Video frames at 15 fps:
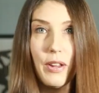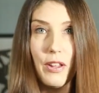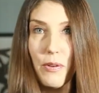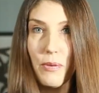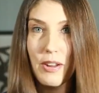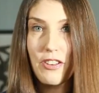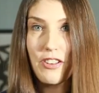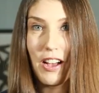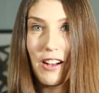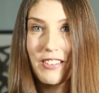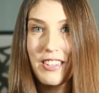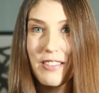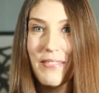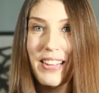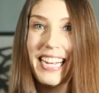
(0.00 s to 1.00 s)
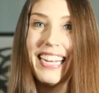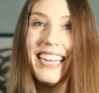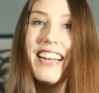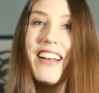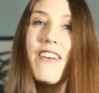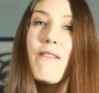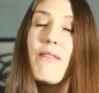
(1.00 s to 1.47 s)
when you reach out to
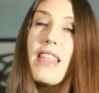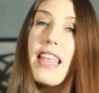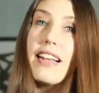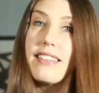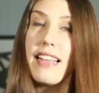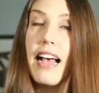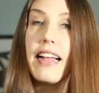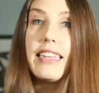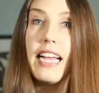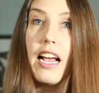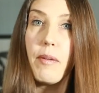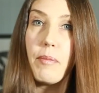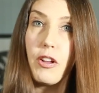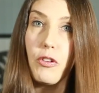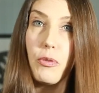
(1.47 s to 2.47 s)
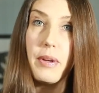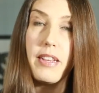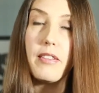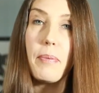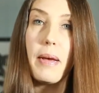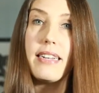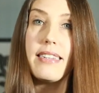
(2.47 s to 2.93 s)
me exactly how much we
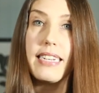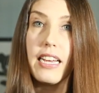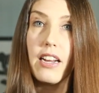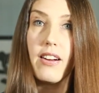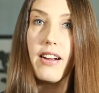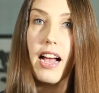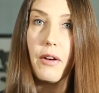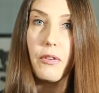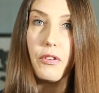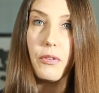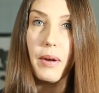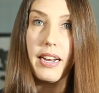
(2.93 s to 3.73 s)
spent to get our house